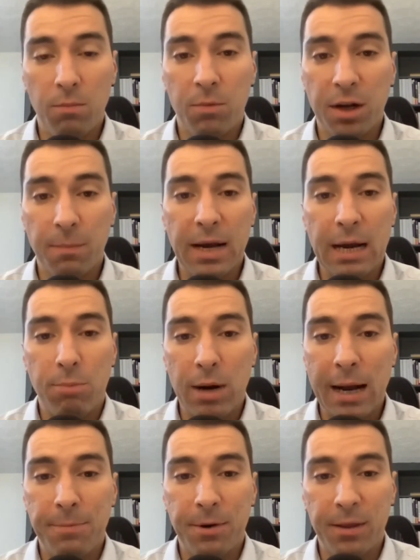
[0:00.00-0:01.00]
to buy a
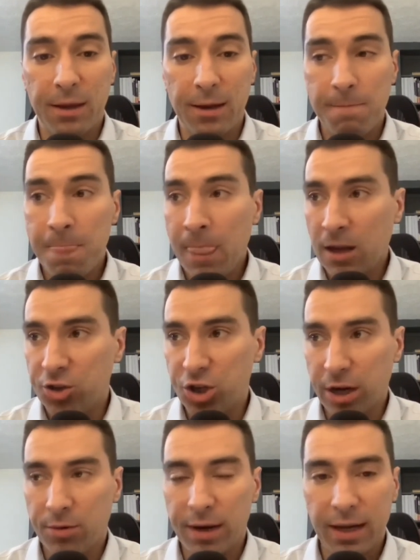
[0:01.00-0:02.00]
property that
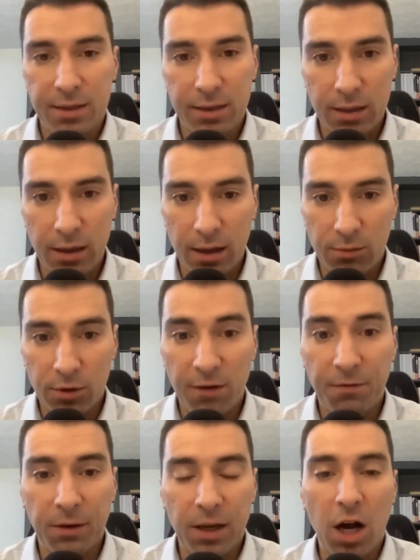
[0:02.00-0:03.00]
generates
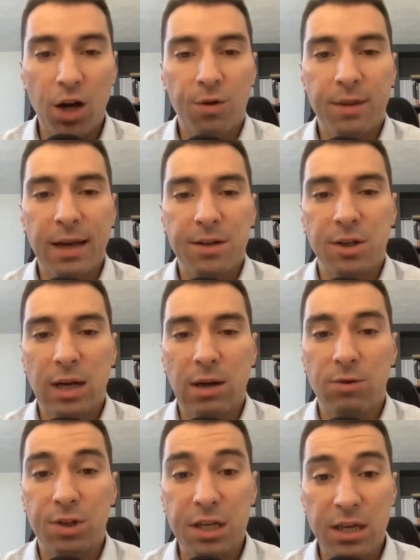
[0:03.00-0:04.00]
roughly
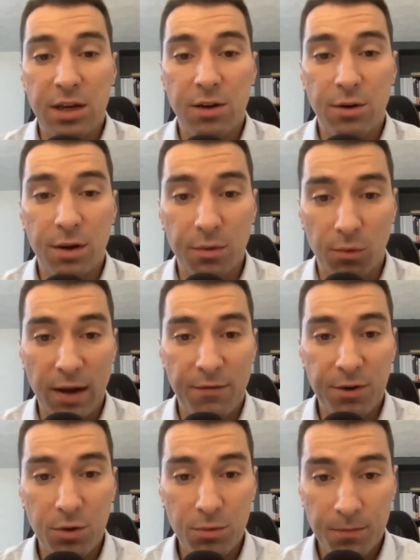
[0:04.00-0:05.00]
$100,000 a year in
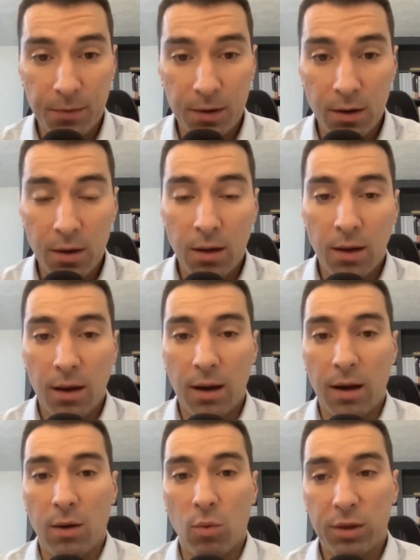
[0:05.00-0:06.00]
revenue.
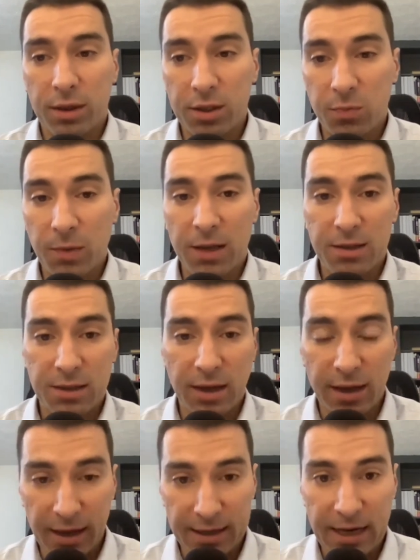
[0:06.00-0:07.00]
What this means is
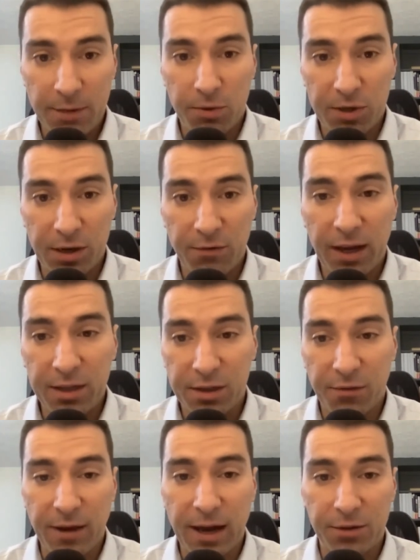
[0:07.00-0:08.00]
that a 10%
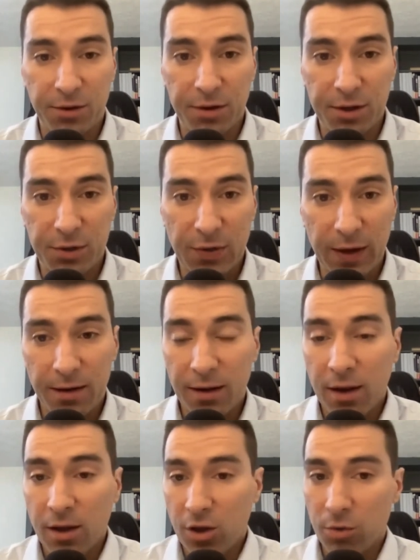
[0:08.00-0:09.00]
vacancy factor is that
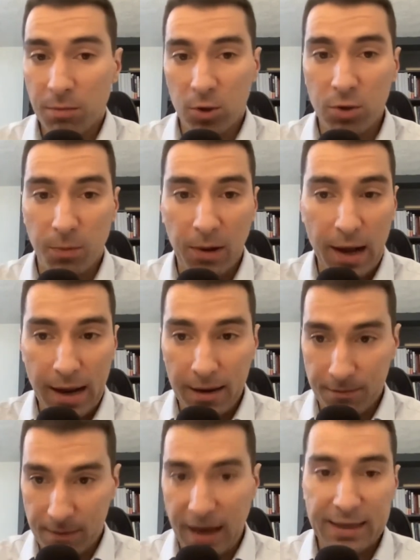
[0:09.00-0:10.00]
you'd multiply
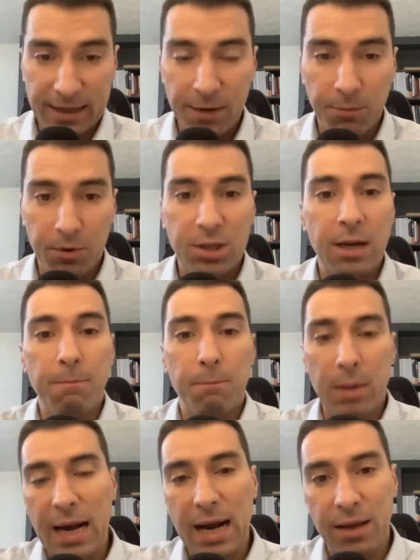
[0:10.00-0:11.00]
that 10%
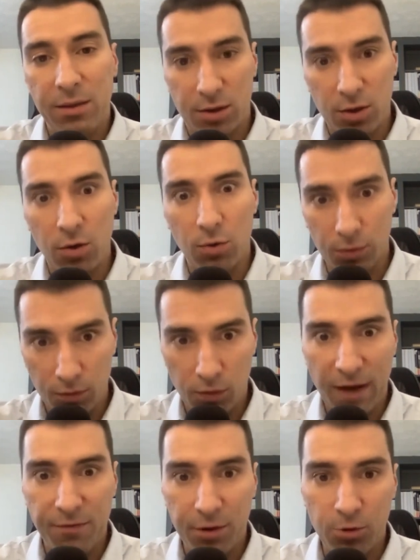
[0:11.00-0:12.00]
by the total
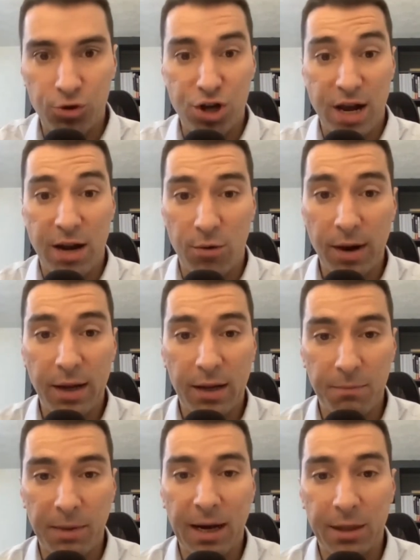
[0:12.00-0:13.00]
revenue
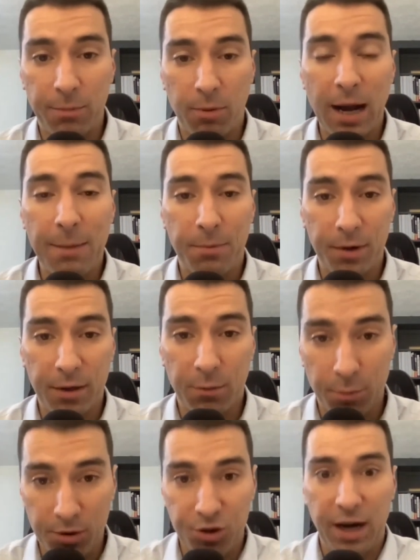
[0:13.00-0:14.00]
generated by the property or
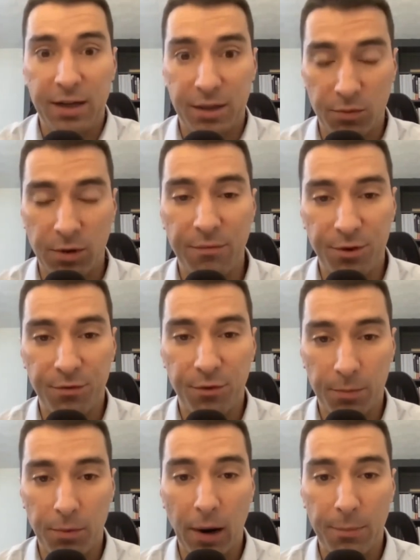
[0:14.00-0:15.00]
projected revenue for
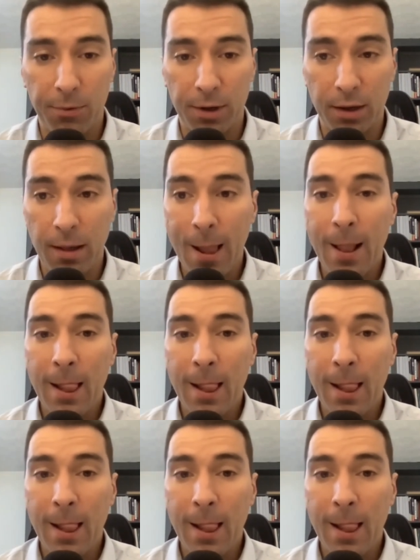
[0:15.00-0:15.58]
the property.